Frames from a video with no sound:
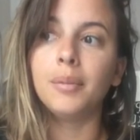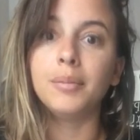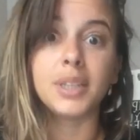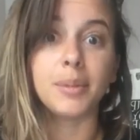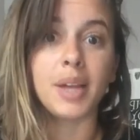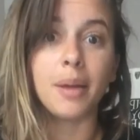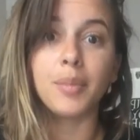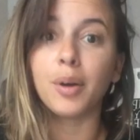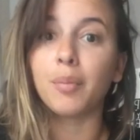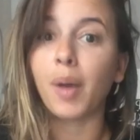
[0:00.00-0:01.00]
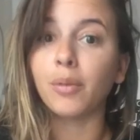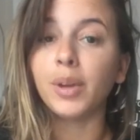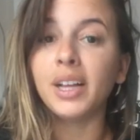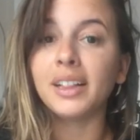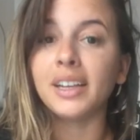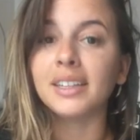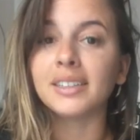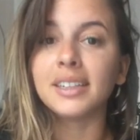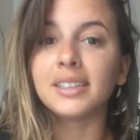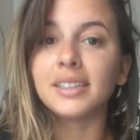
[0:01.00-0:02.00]
September bi-weeklies.
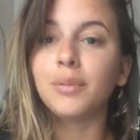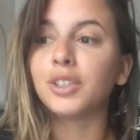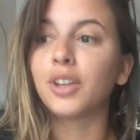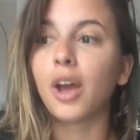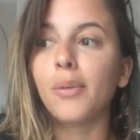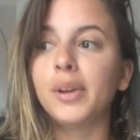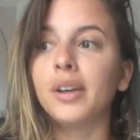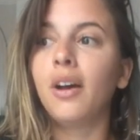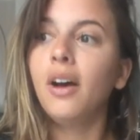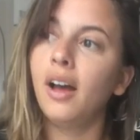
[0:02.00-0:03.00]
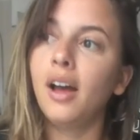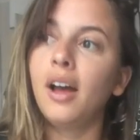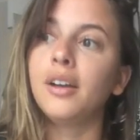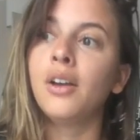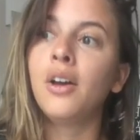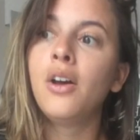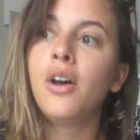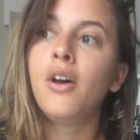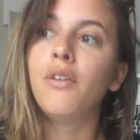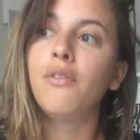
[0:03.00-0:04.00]
Let's see what's going on
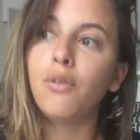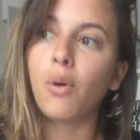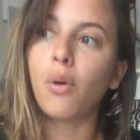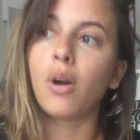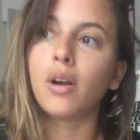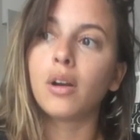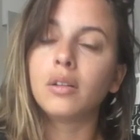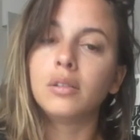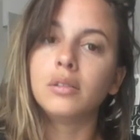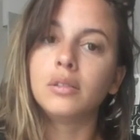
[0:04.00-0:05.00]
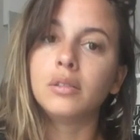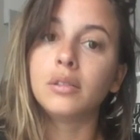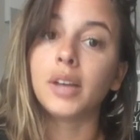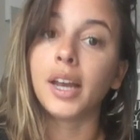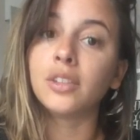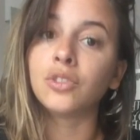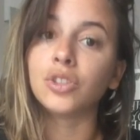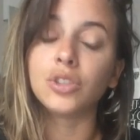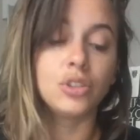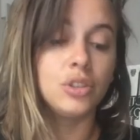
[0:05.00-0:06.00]
for
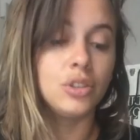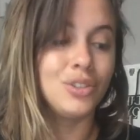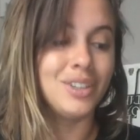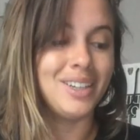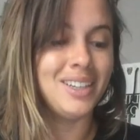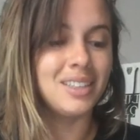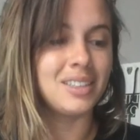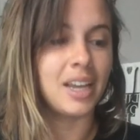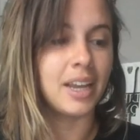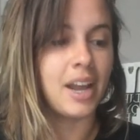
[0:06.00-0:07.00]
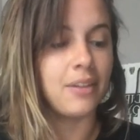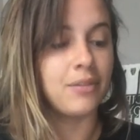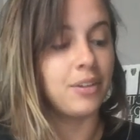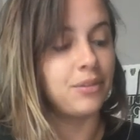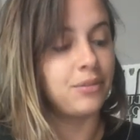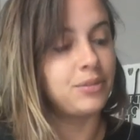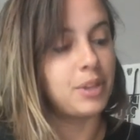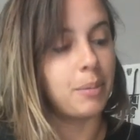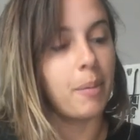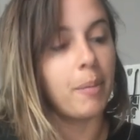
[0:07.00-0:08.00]
Cancer in the second half of
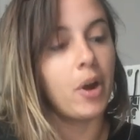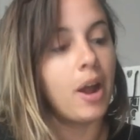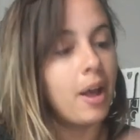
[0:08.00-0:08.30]
September.